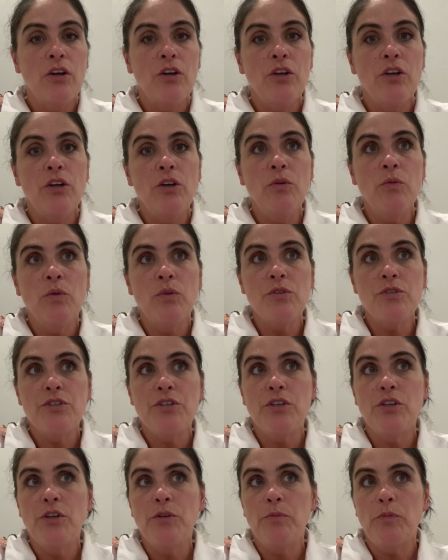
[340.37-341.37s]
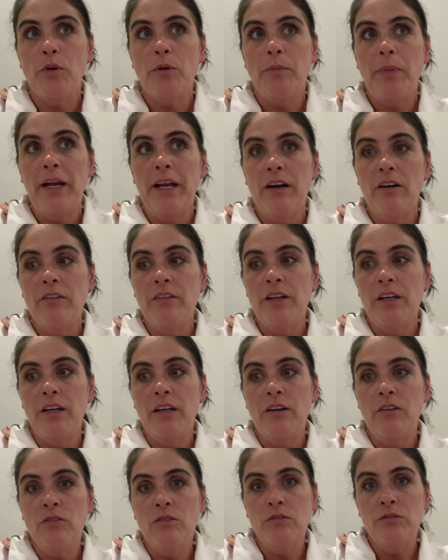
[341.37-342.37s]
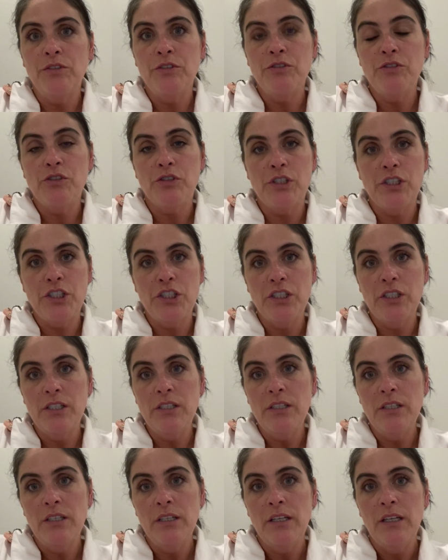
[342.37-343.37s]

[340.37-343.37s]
You want to prepare the enteral nutrition.